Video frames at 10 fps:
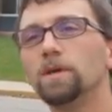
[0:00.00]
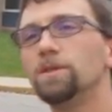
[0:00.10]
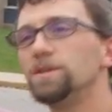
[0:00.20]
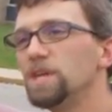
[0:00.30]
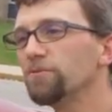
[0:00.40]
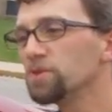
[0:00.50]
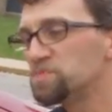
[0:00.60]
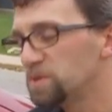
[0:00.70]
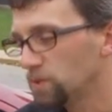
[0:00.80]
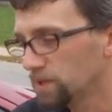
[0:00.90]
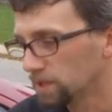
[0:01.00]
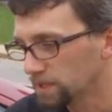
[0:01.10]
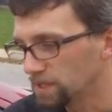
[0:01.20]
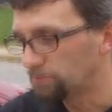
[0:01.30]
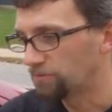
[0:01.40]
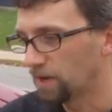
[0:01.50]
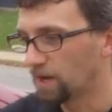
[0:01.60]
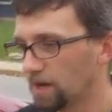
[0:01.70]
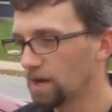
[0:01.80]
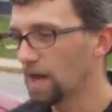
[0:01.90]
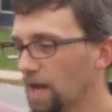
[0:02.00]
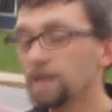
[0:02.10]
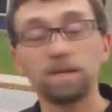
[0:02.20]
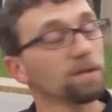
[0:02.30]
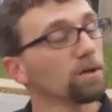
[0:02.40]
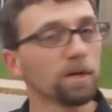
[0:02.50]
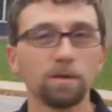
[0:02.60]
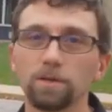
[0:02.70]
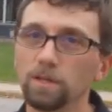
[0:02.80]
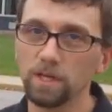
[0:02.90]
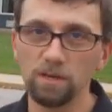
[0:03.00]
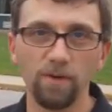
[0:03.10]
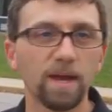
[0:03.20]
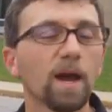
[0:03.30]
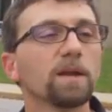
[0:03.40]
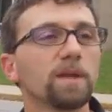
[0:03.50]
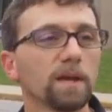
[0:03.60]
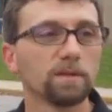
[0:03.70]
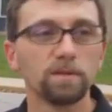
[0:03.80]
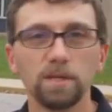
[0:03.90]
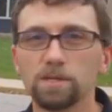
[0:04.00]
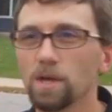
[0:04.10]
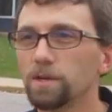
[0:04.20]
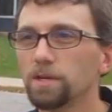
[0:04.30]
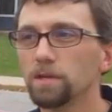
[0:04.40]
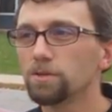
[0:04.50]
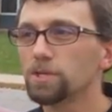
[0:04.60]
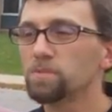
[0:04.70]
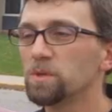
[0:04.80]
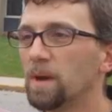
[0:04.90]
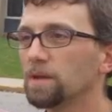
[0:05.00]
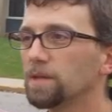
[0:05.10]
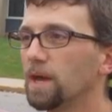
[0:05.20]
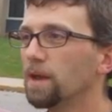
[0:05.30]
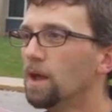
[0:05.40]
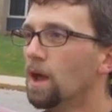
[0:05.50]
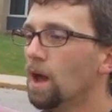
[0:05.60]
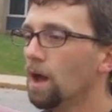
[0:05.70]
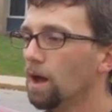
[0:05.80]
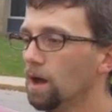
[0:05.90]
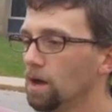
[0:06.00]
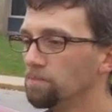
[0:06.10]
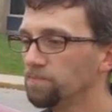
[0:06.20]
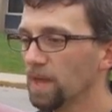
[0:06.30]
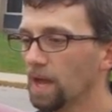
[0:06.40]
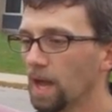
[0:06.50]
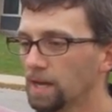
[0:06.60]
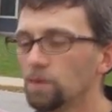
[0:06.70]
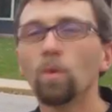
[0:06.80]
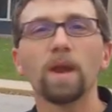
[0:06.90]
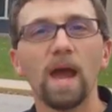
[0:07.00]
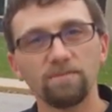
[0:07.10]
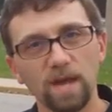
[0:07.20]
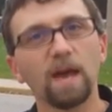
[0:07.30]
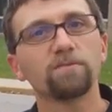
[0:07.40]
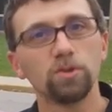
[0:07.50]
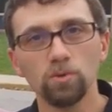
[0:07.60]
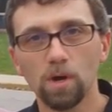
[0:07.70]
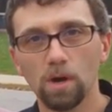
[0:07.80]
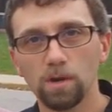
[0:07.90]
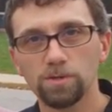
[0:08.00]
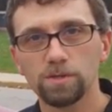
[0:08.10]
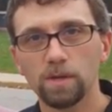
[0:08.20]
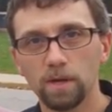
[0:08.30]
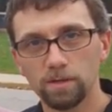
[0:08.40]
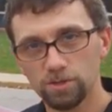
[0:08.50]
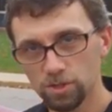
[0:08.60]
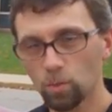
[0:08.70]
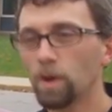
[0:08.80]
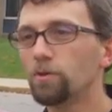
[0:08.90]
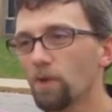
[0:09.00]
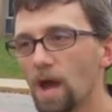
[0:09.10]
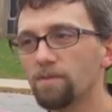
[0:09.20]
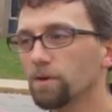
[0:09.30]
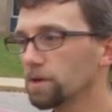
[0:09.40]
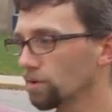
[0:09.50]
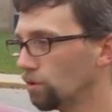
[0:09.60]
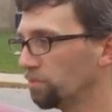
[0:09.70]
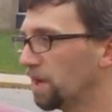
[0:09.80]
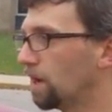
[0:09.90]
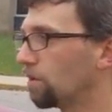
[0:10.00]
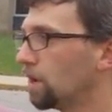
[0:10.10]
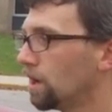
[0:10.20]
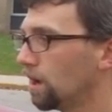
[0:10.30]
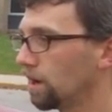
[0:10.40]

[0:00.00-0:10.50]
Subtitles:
The difference between the Leaf, I did look into the Leaf. I contacted Nissan dealerships about that. I didn't want to have 2 cars. There's just one driver at home now